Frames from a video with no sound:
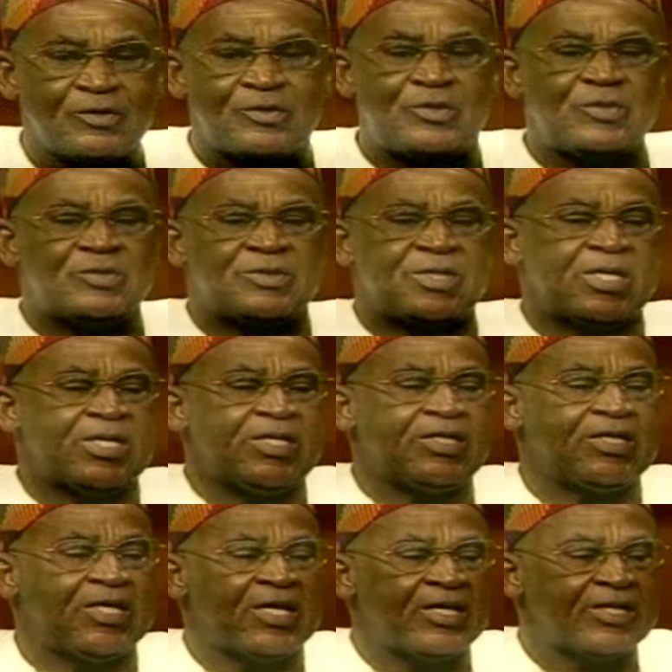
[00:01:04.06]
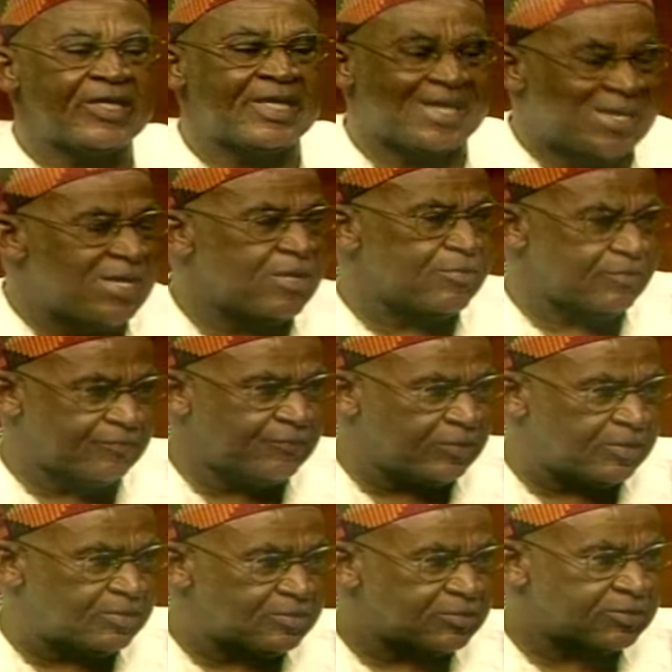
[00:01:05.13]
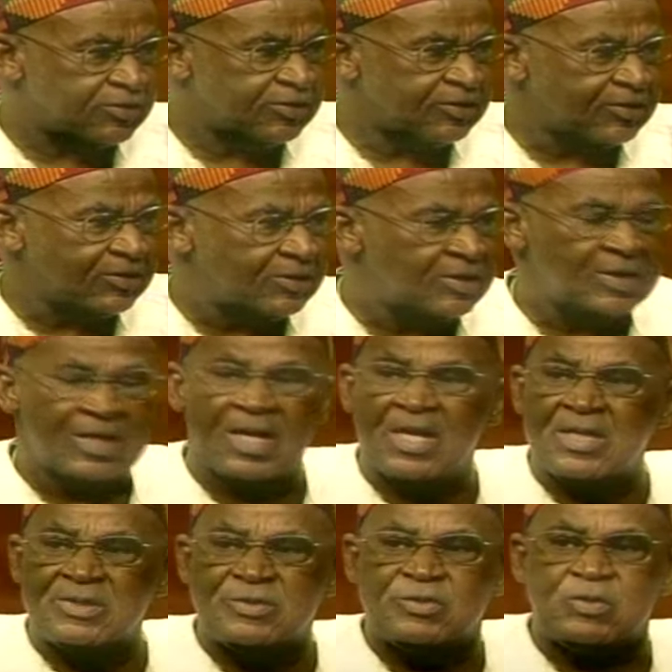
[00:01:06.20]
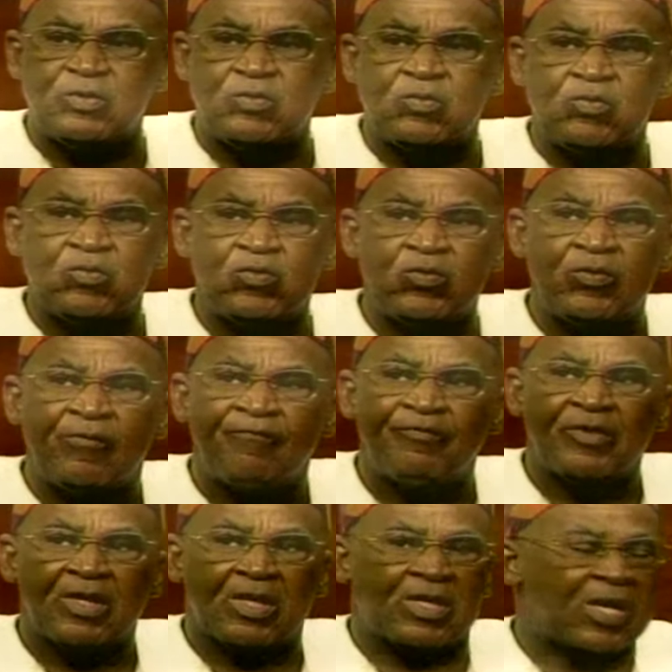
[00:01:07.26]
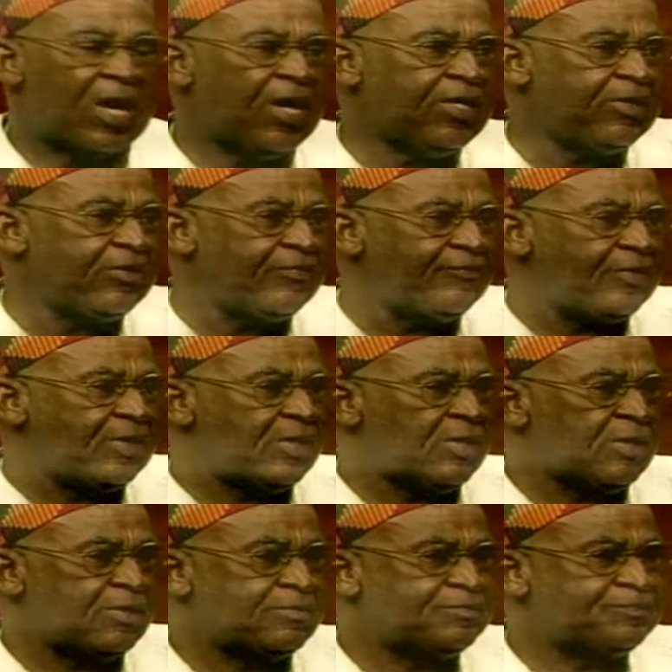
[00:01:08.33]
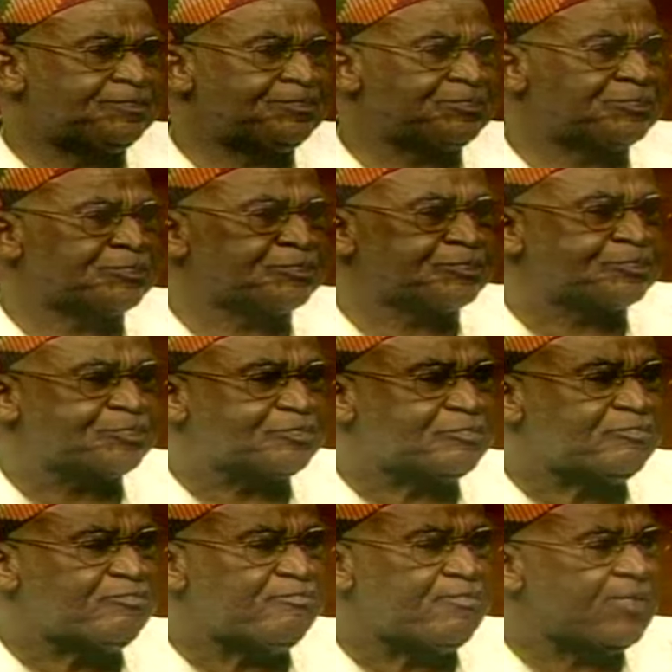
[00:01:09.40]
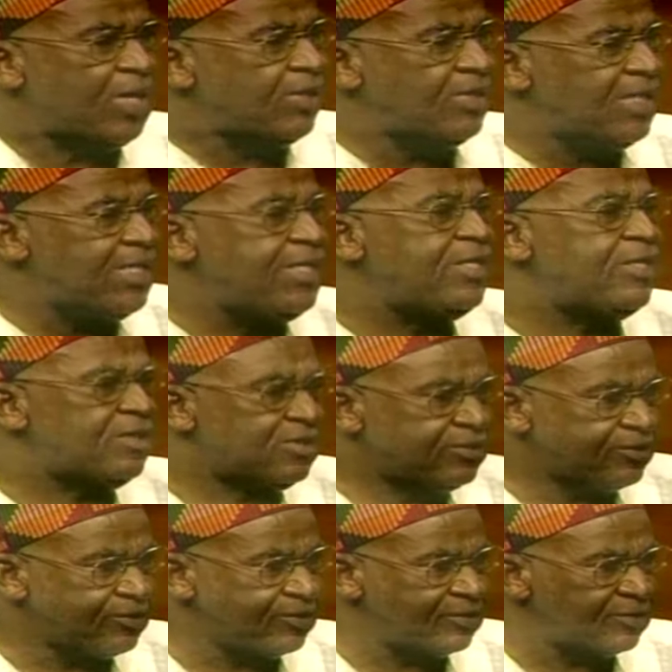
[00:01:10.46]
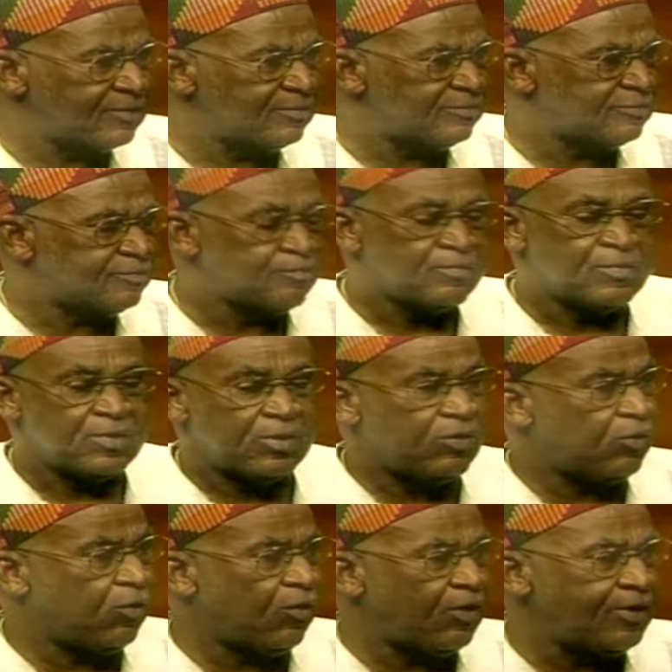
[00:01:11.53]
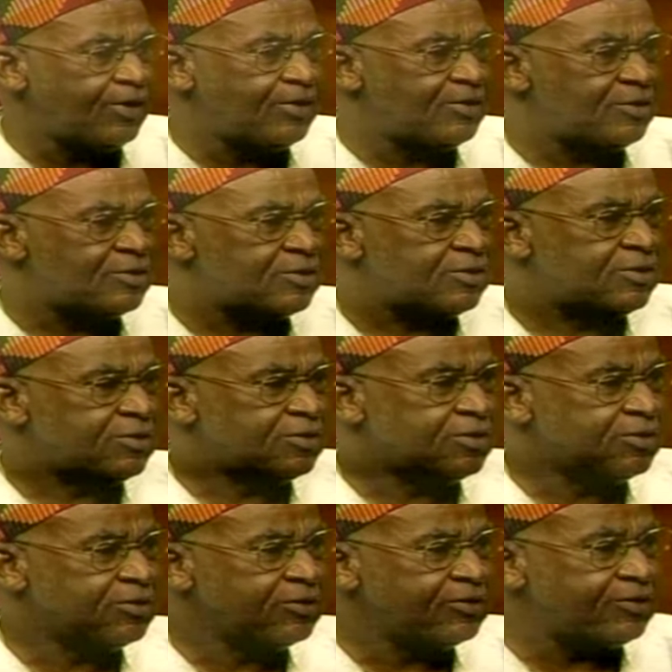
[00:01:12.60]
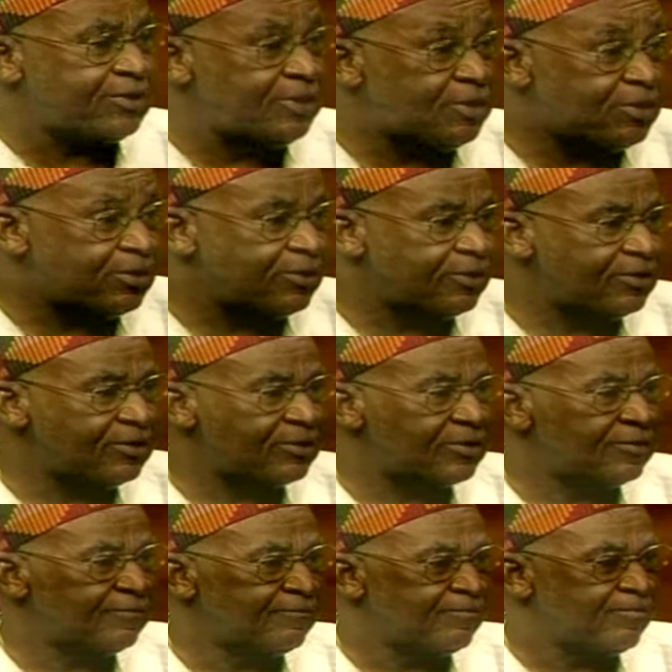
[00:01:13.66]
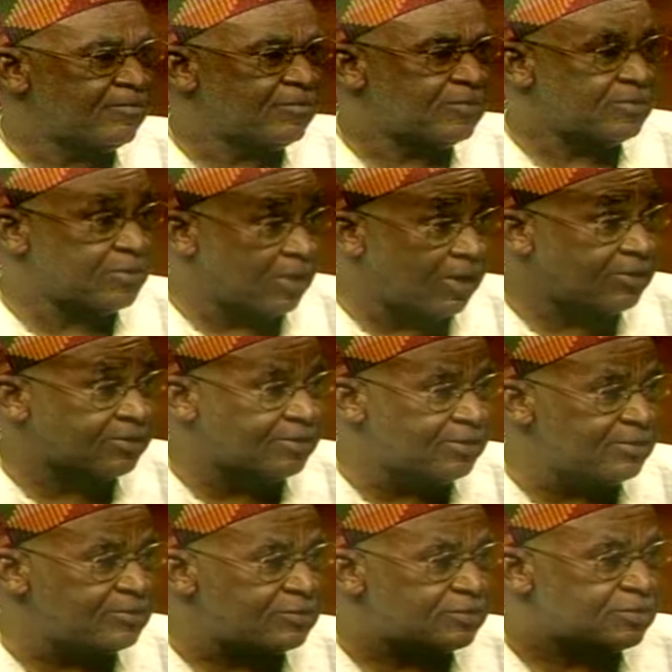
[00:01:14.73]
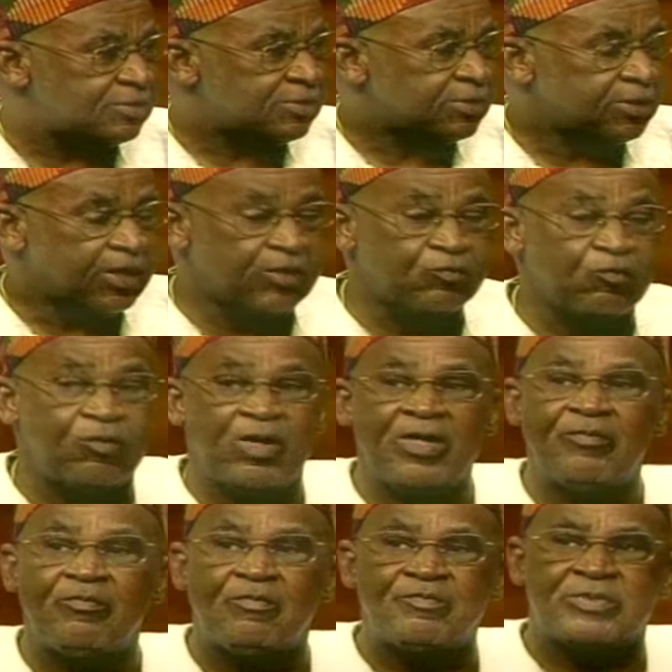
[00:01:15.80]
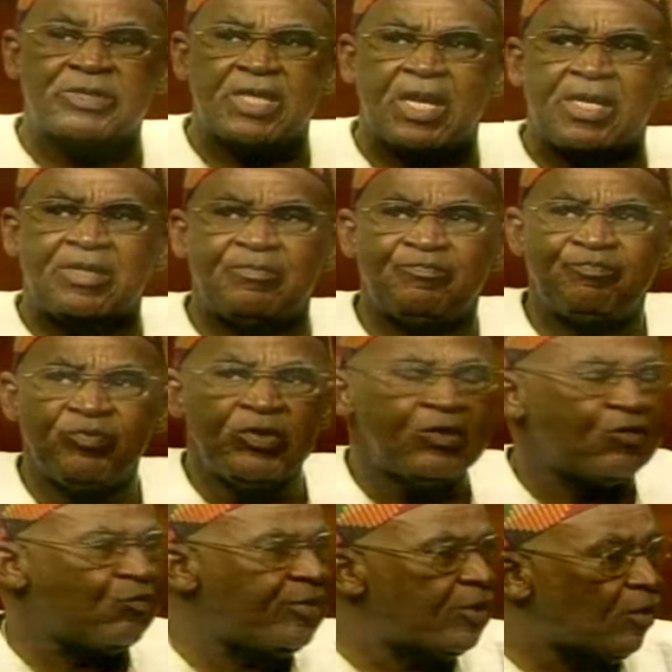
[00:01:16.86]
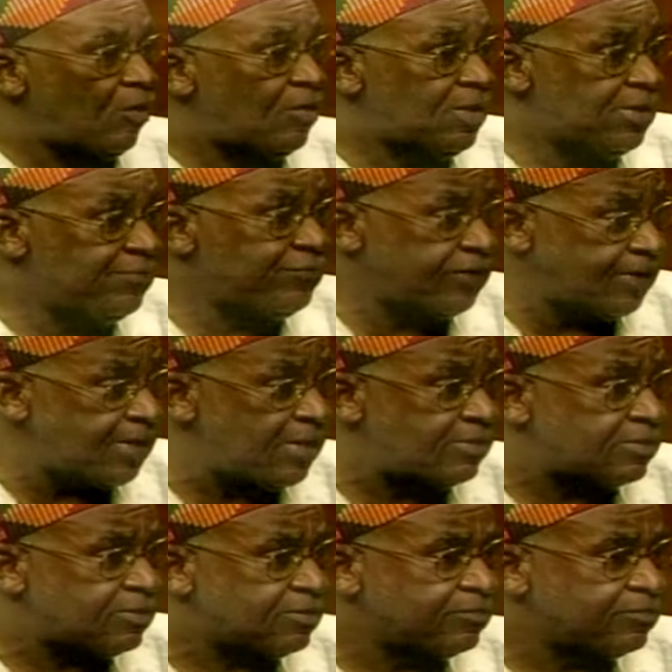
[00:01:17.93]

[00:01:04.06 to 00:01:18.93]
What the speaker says: to take care of us and to kind of lead us, lawyers, teachers, doctors, at one time we all lived together.